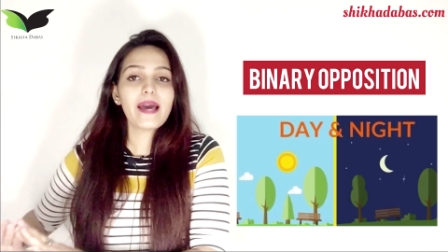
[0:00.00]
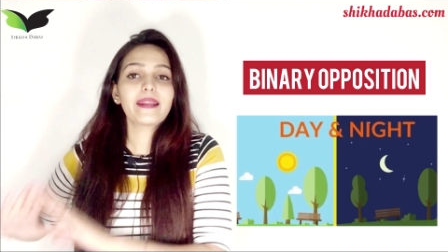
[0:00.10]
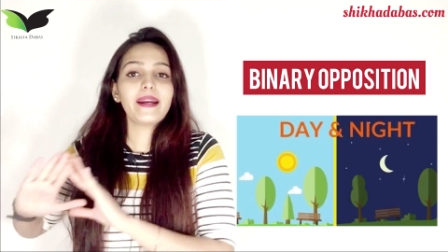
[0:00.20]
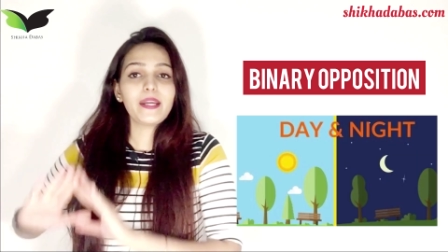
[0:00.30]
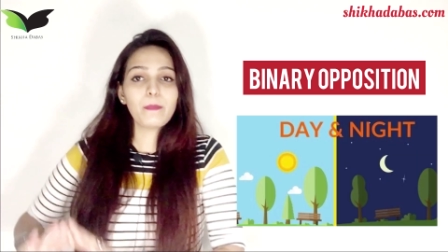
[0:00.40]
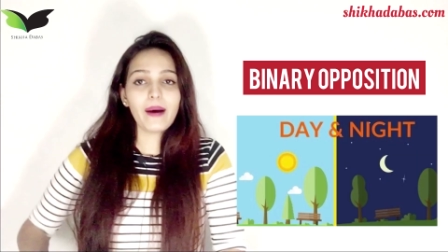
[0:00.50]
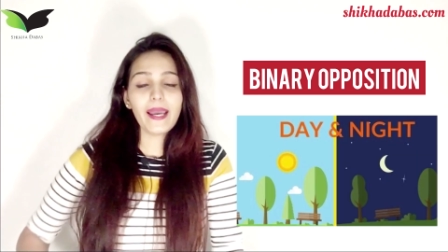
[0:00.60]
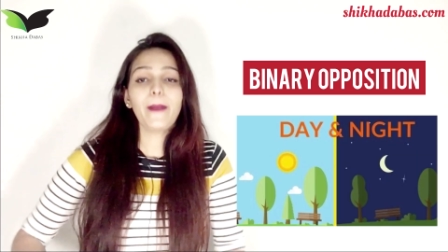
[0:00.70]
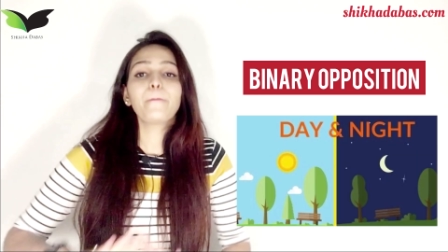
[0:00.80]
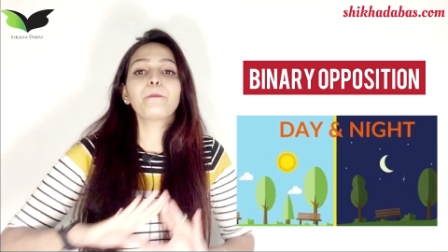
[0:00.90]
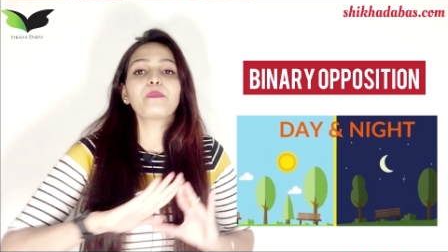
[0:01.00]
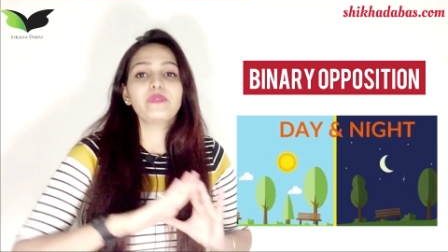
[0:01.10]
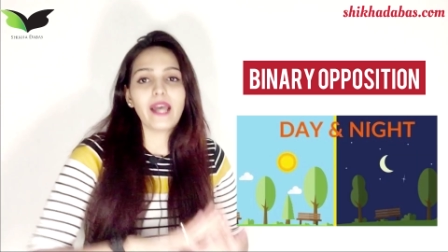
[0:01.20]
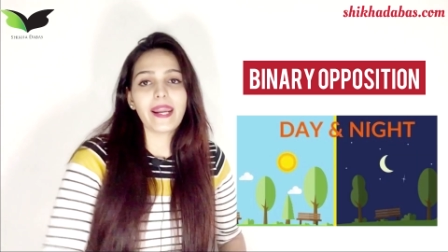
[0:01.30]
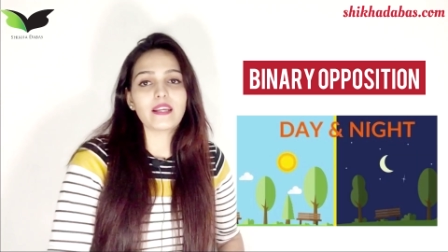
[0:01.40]
it by
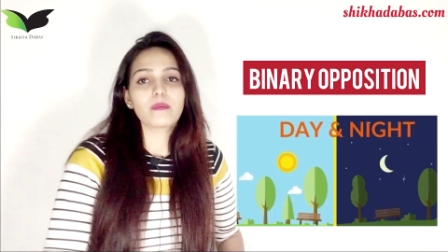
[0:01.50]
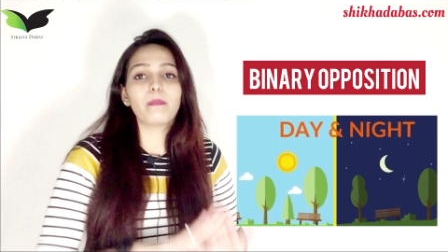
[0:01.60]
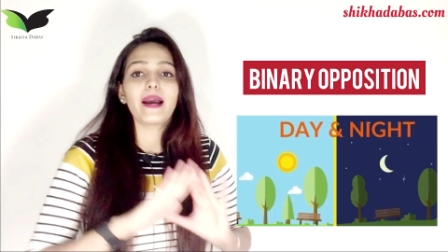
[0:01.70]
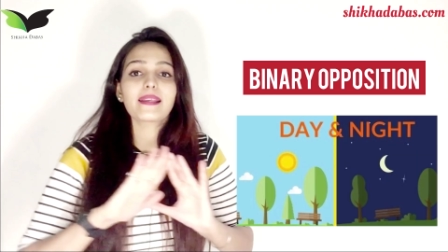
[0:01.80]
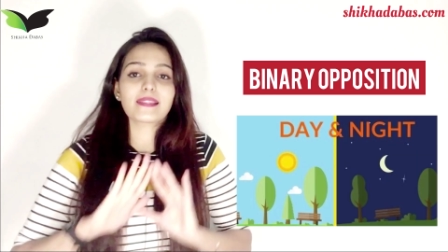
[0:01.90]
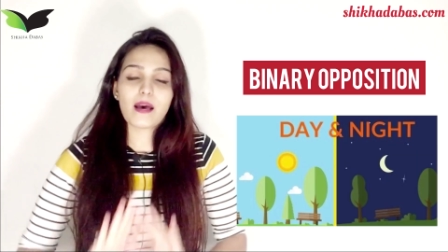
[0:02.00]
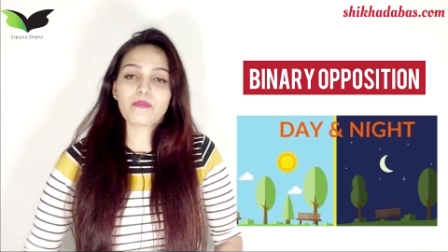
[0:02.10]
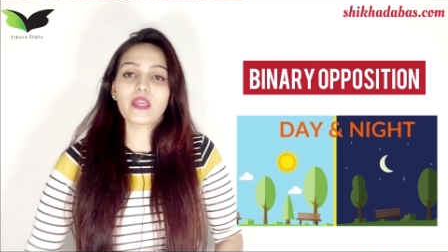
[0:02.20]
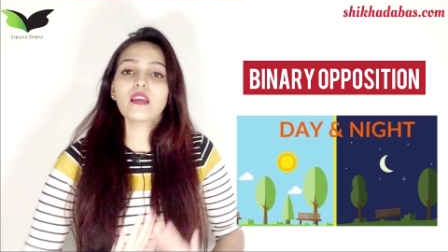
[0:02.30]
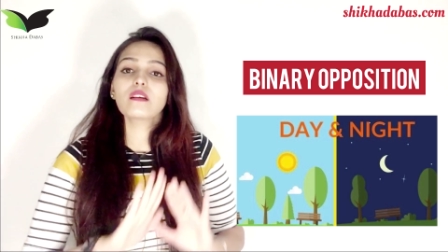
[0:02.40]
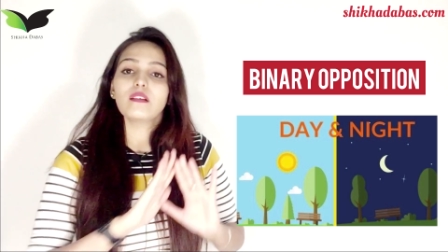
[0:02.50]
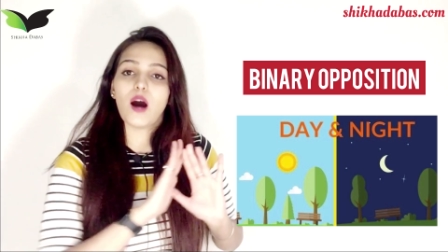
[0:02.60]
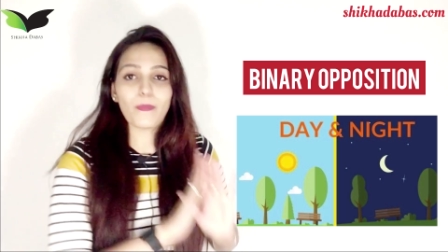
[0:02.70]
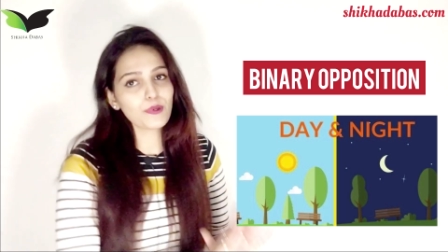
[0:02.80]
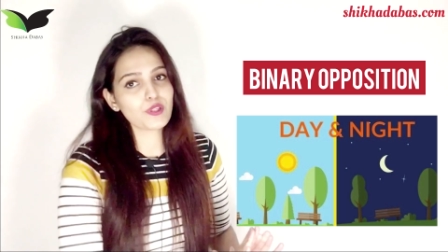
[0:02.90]
night by something
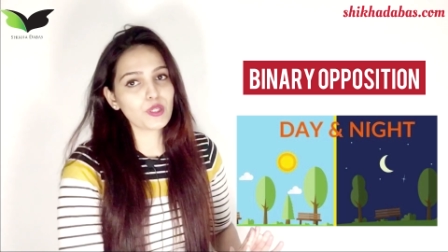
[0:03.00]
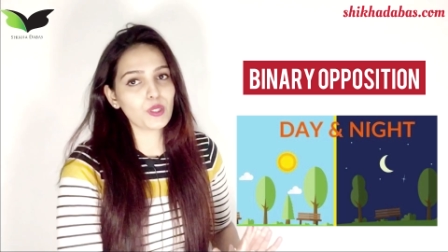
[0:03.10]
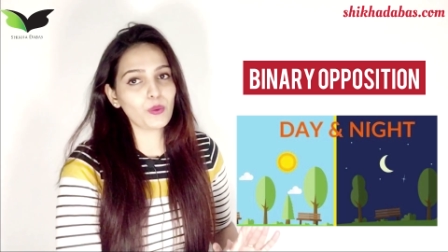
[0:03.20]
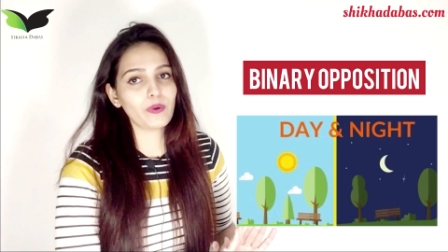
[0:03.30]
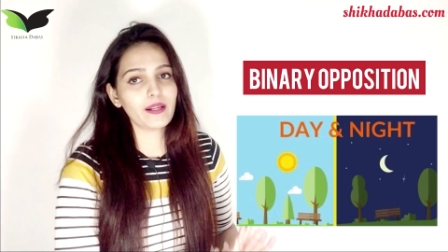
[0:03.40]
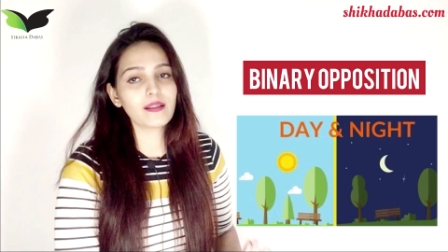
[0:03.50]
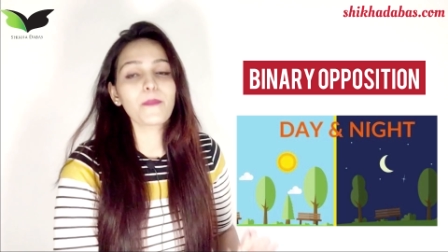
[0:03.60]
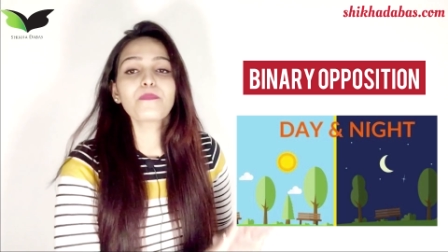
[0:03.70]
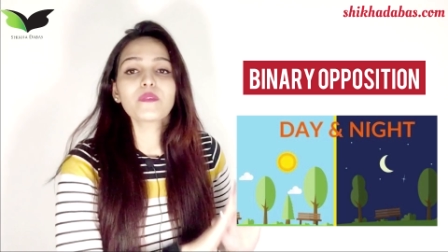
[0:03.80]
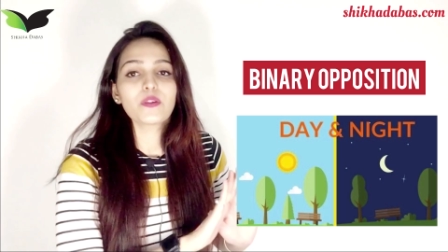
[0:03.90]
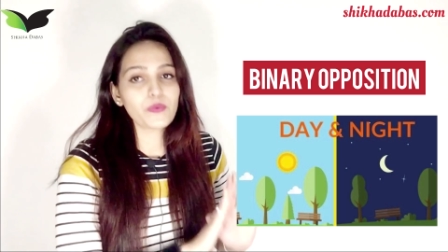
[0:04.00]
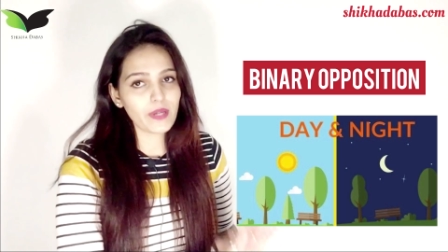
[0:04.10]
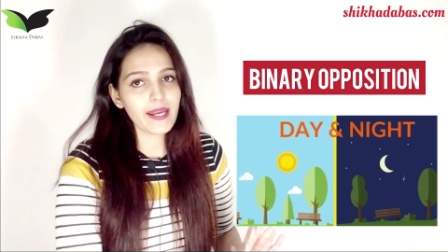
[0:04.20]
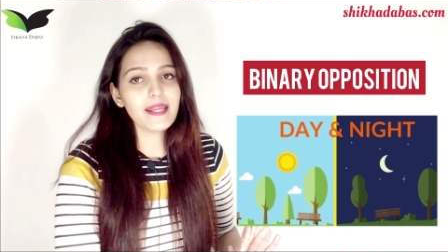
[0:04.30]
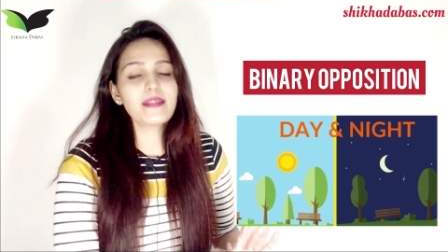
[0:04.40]
opposite to it
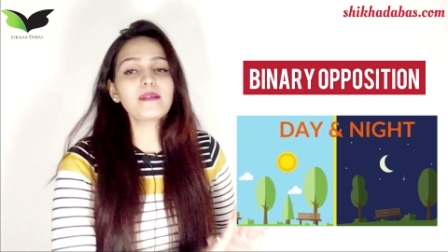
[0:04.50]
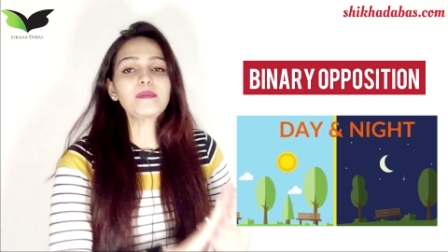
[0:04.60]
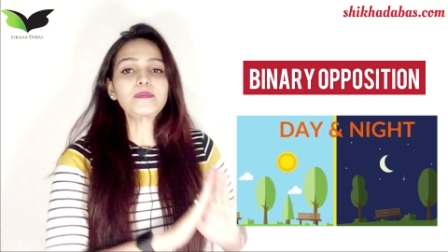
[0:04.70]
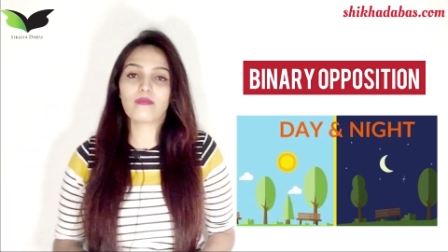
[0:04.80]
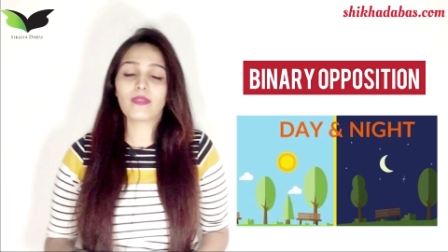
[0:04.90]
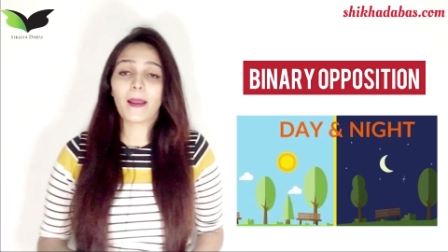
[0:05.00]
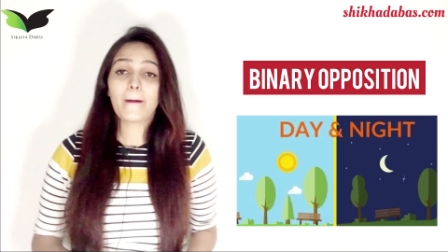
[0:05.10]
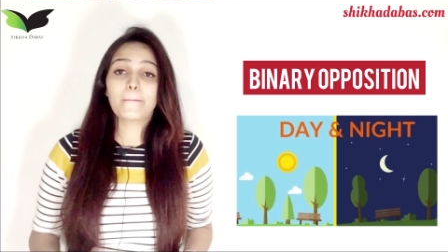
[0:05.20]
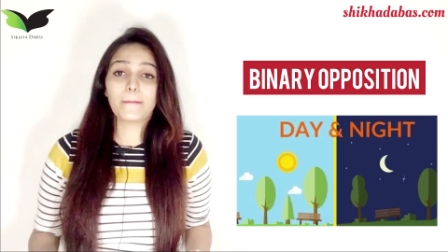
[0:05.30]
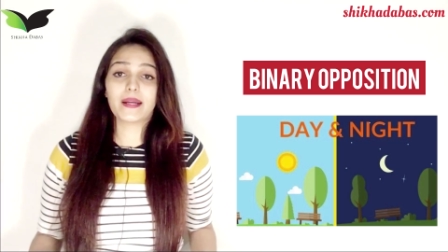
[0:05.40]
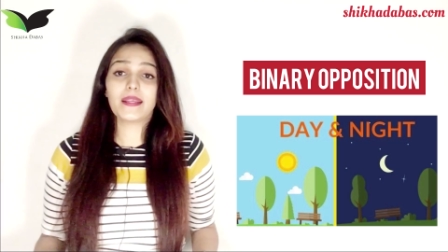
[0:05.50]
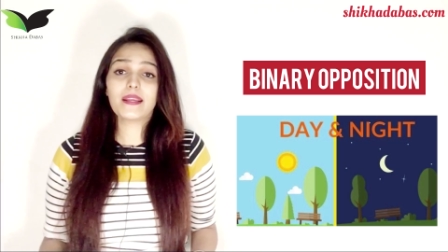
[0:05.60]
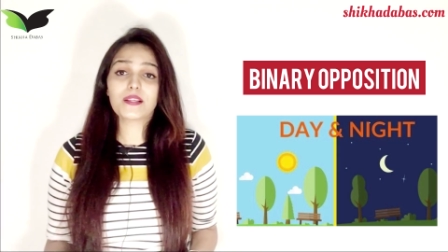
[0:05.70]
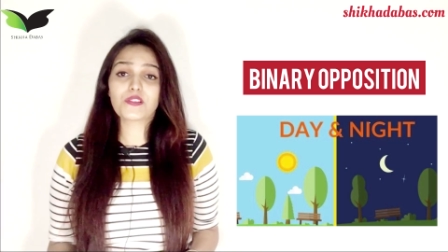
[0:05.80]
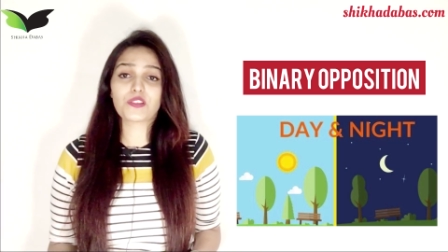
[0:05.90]
right? But
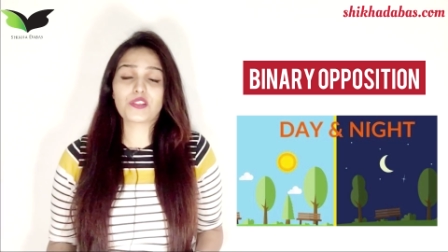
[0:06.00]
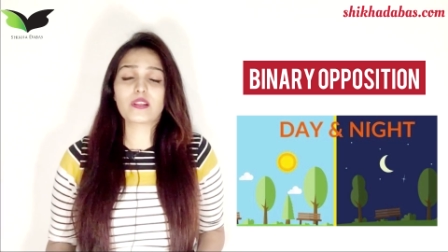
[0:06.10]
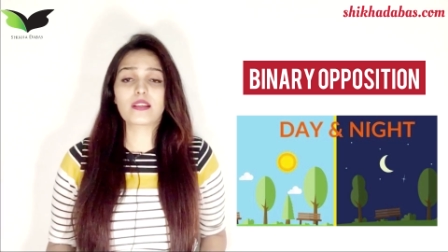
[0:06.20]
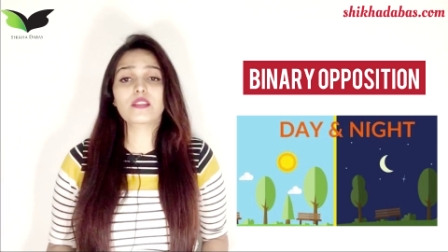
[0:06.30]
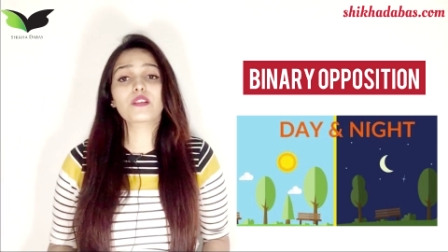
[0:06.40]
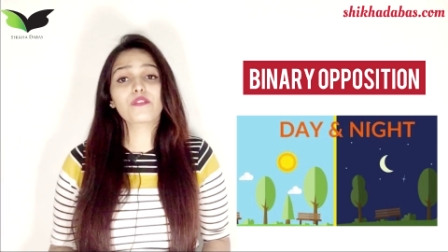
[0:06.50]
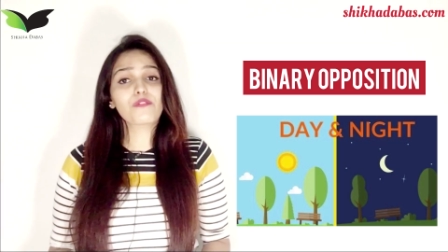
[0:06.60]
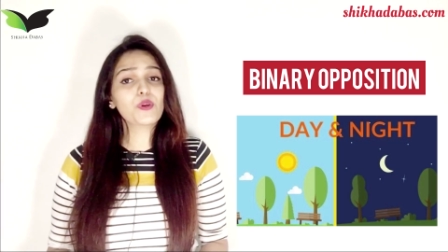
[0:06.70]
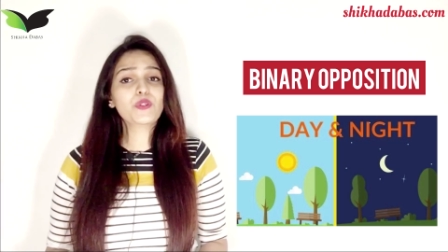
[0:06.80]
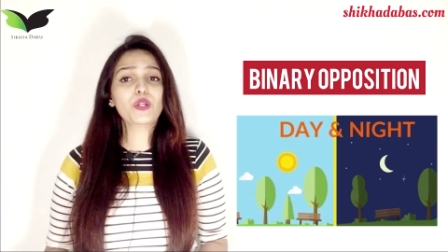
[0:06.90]
deconstructionists refused to